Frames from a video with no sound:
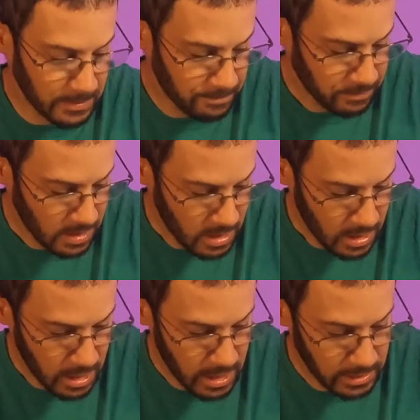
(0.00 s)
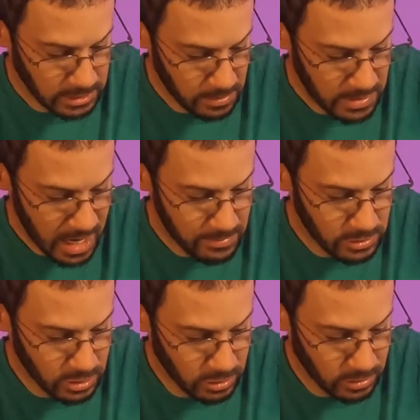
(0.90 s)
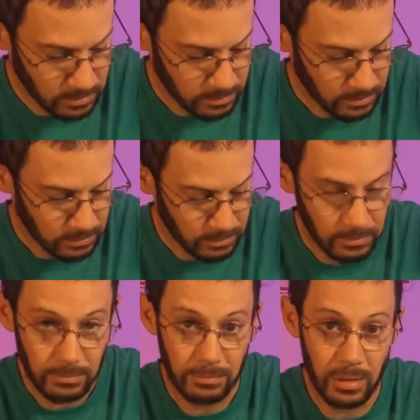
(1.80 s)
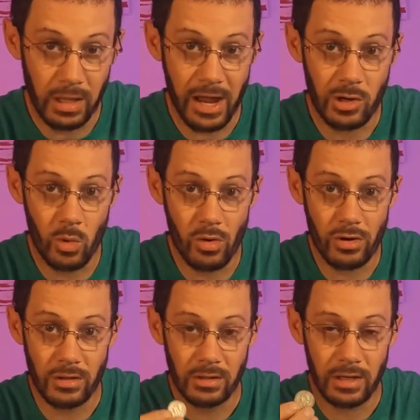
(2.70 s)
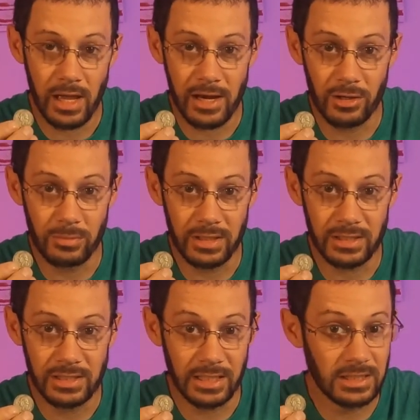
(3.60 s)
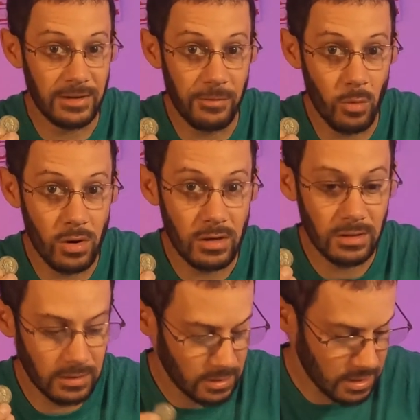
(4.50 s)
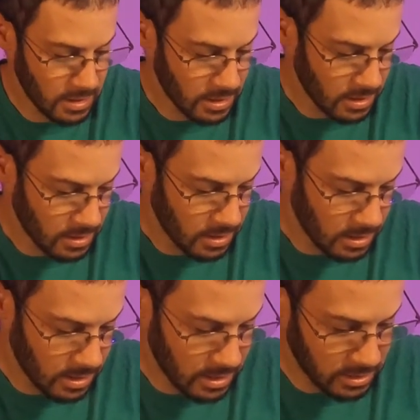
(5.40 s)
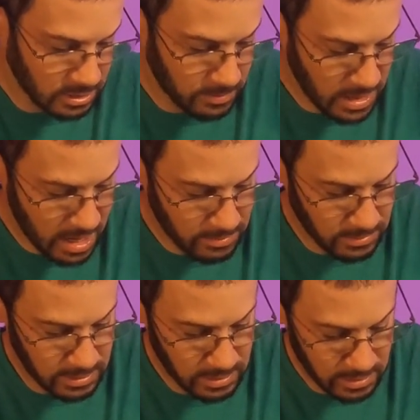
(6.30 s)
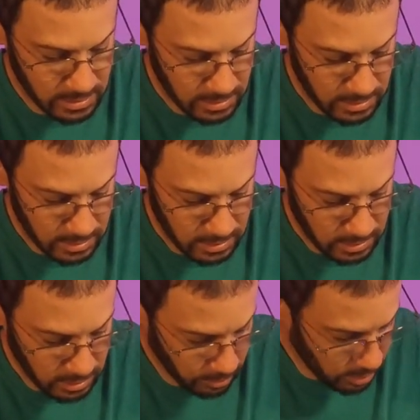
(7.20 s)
them. Sometimes you'll pull out a quarter and it'll be a 64. Sometimes you'll